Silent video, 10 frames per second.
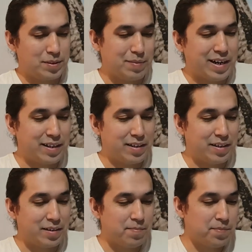smiled at
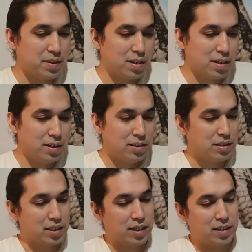her.
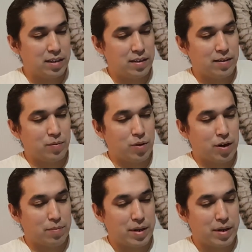She continued to walk